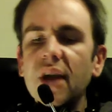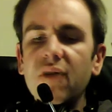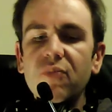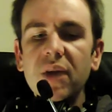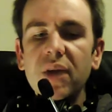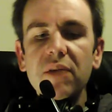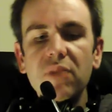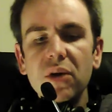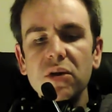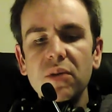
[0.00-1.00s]
I've played
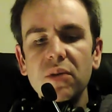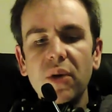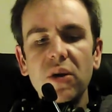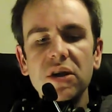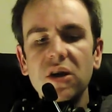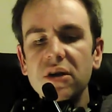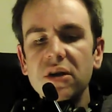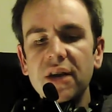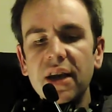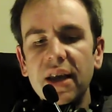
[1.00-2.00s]
most of the bonus
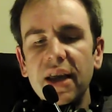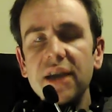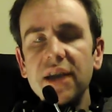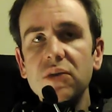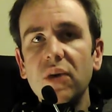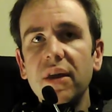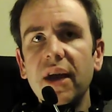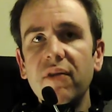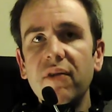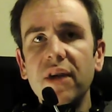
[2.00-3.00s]
content and it is worth
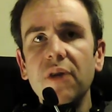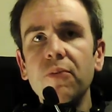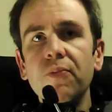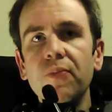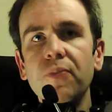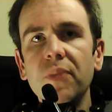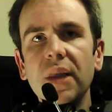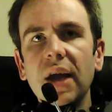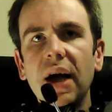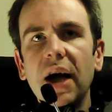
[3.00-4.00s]
having.
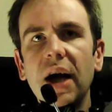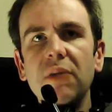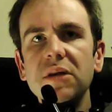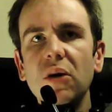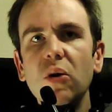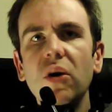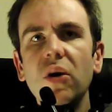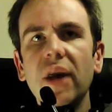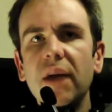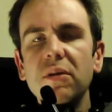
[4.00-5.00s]
So look
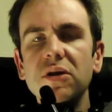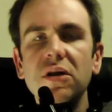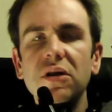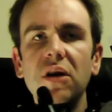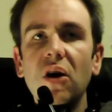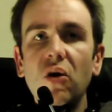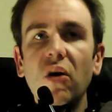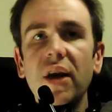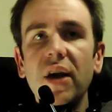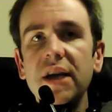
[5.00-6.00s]
on Amazon
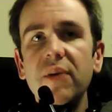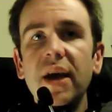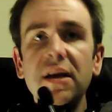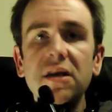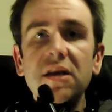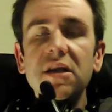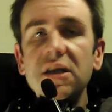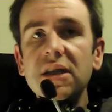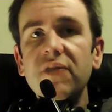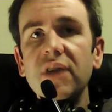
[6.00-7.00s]
or on eBay,
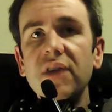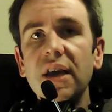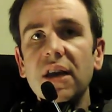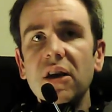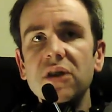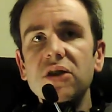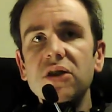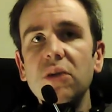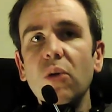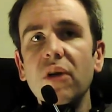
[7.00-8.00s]
see if you can get a nice
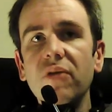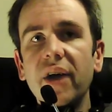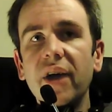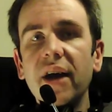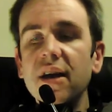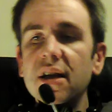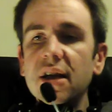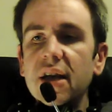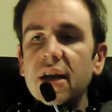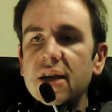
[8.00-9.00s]
cheap one of that.
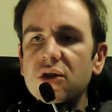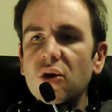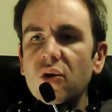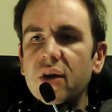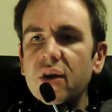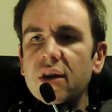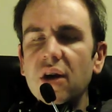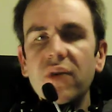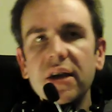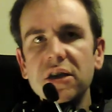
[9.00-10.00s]
It's called the
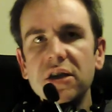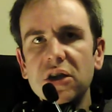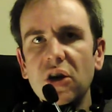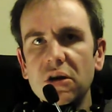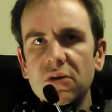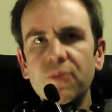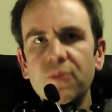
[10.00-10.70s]
Director's Cut.